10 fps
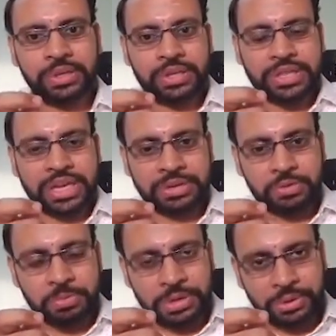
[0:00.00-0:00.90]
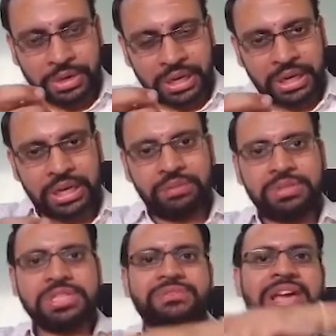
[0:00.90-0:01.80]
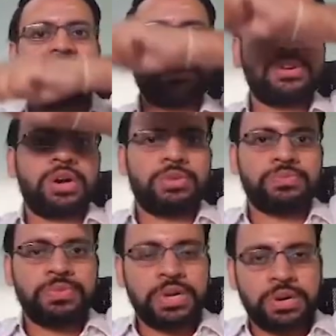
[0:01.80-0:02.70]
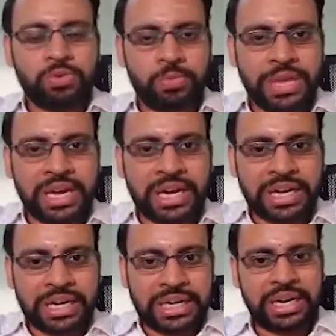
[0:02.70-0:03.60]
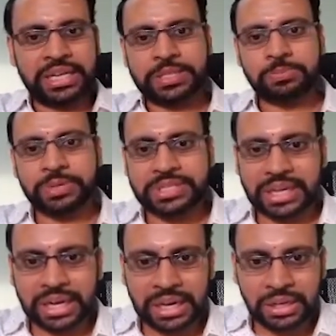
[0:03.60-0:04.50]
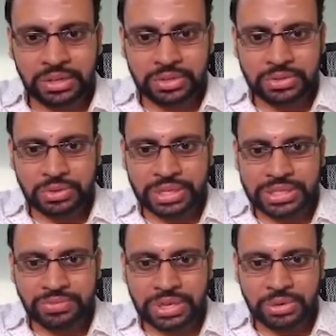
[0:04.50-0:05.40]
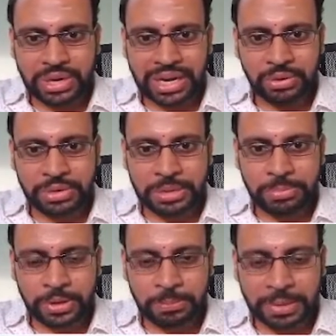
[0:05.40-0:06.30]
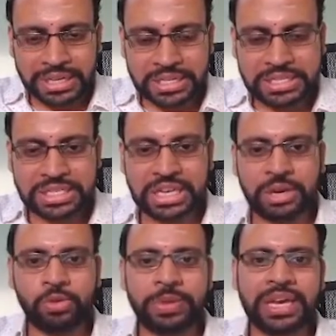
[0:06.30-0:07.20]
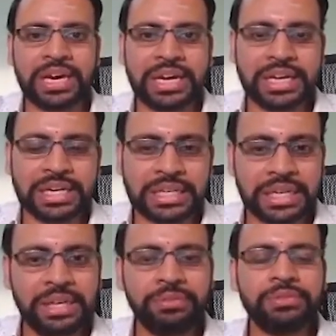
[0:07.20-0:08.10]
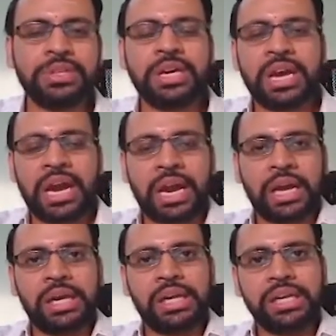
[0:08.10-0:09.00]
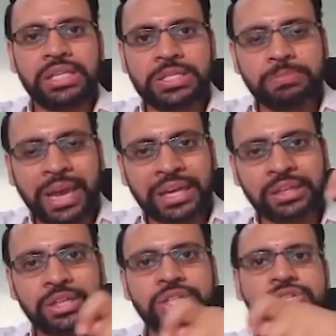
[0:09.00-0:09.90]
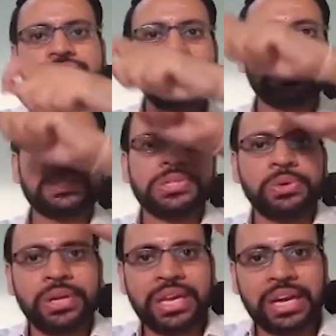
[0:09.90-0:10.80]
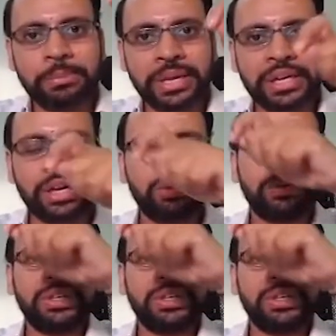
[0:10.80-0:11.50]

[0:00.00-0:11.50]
that would be rotating with a value of omega naught radians per second. So that's why you have e power minus j omega naught t, and its magnitude is slowly coming down.